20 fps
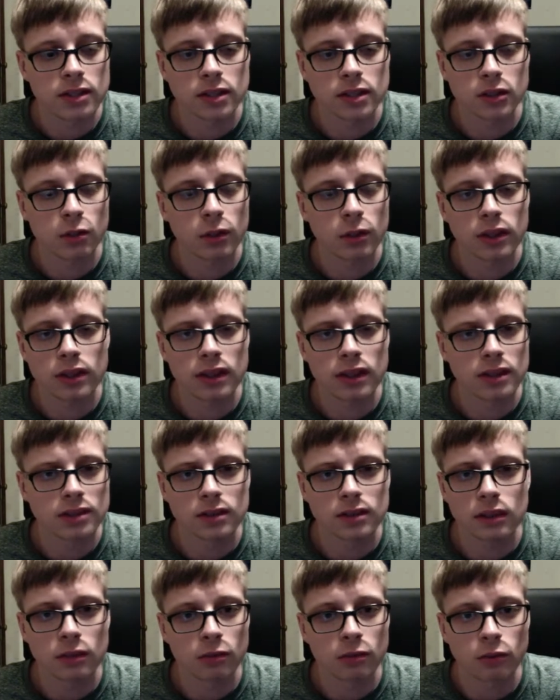twin gets
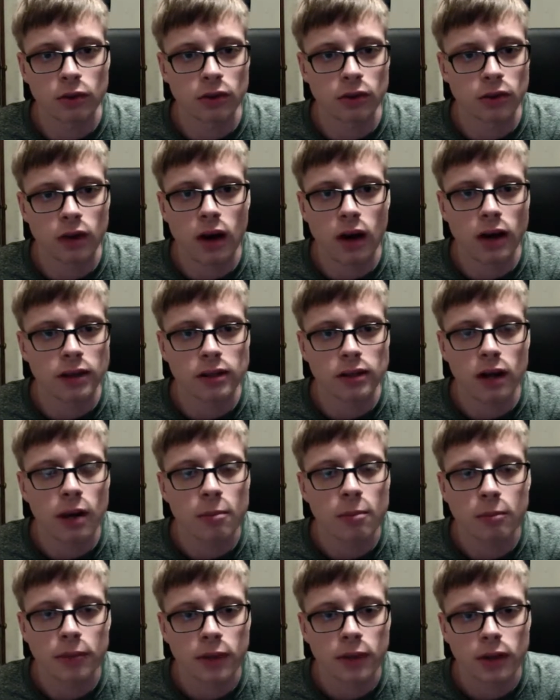like locked
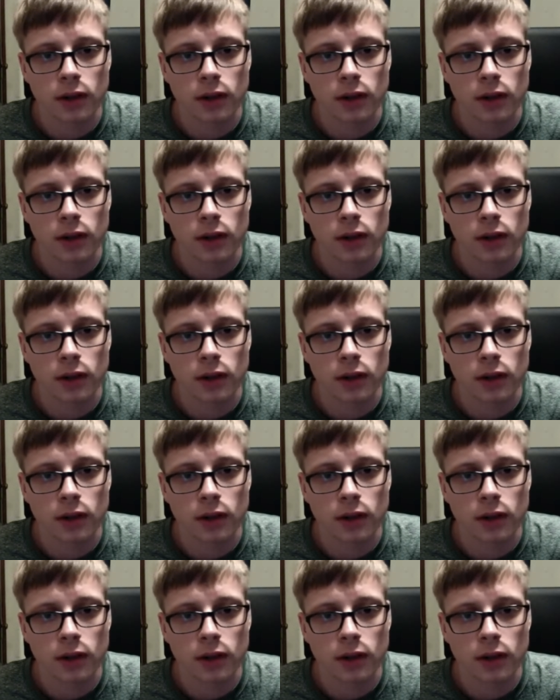up,